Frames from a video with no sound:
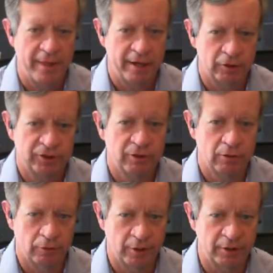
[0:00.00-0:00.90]
that are
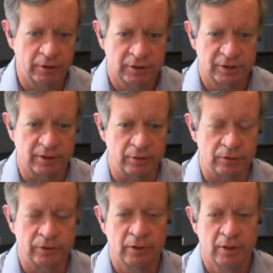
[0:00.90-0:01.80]
still learning the
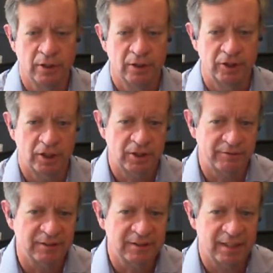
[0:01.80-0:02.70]
skills. You also
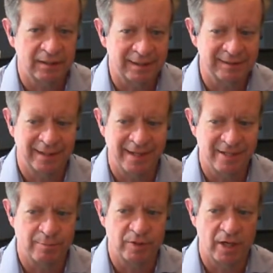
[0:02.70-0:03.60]
have to set
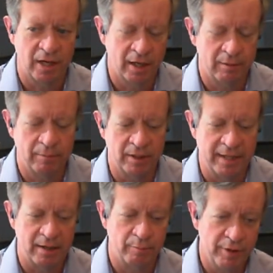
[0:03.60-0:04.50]
aside some time
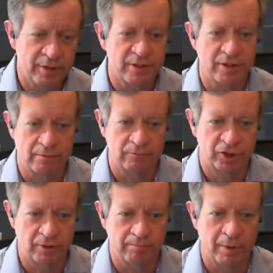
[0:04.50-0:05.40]
in that
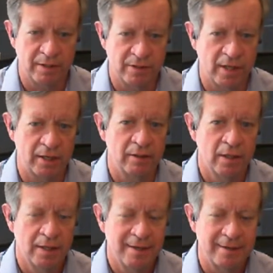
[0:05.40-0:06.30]
apprenticeship mindset
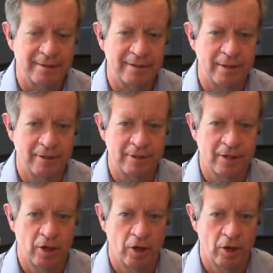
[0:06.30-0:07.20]
that says
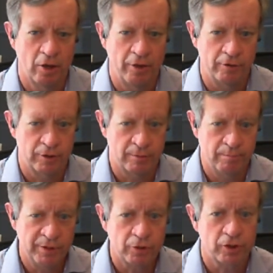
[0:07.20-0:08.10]
there's
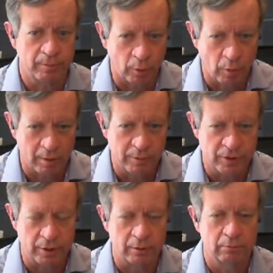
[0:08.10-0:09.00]
some mentorship
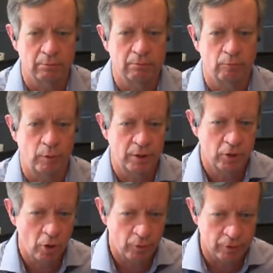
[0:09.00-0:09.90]
requirements here. We
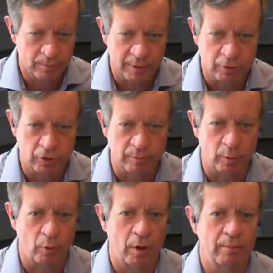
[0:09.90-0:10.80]
know there's mentorship
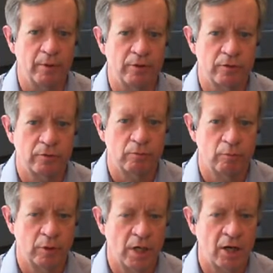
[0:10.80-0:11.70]
requirements.
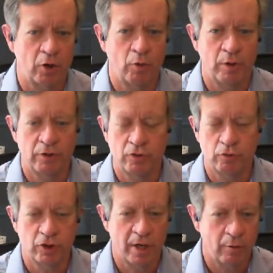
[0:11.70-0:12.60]
We're not going
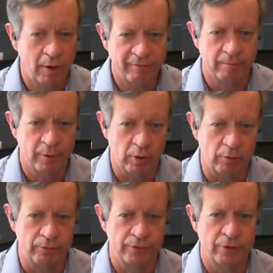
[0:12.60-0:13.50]
to shy away from
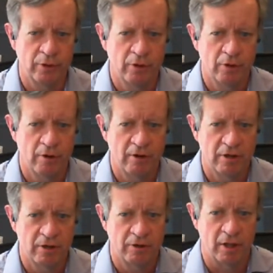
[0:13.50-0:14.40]
those.
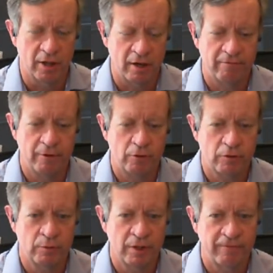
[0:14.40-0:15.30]
A lot of
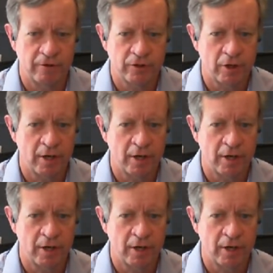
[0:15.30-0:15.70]
folks, when they first